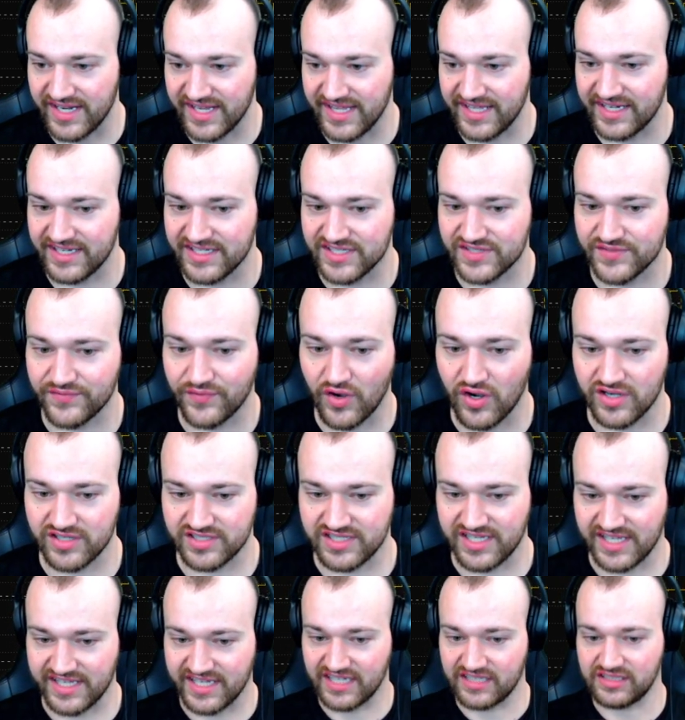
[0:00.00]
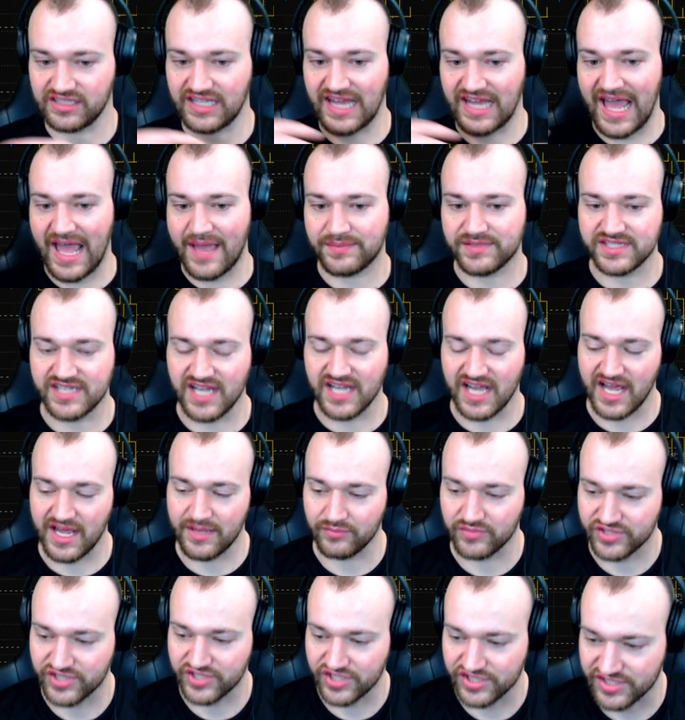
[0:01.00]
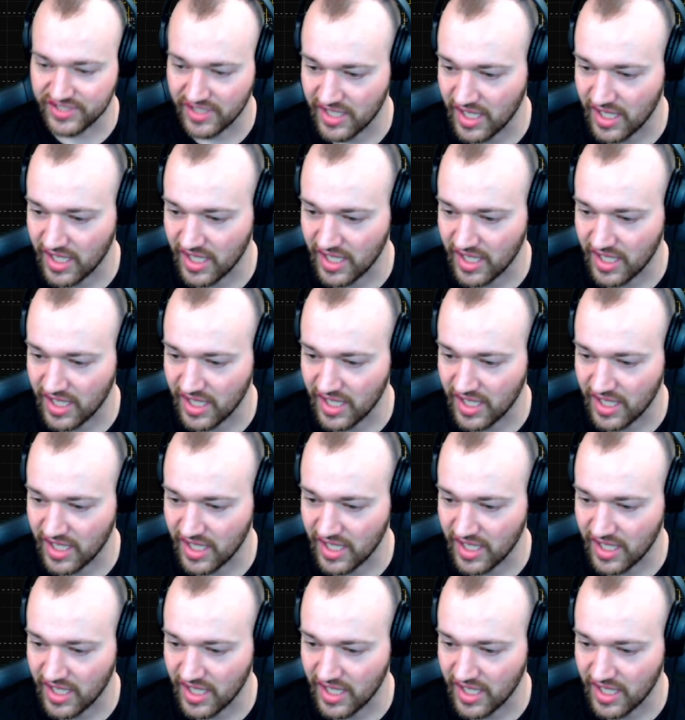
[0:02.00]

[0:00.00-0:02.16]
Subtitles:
in as far as like an elapsed time was just a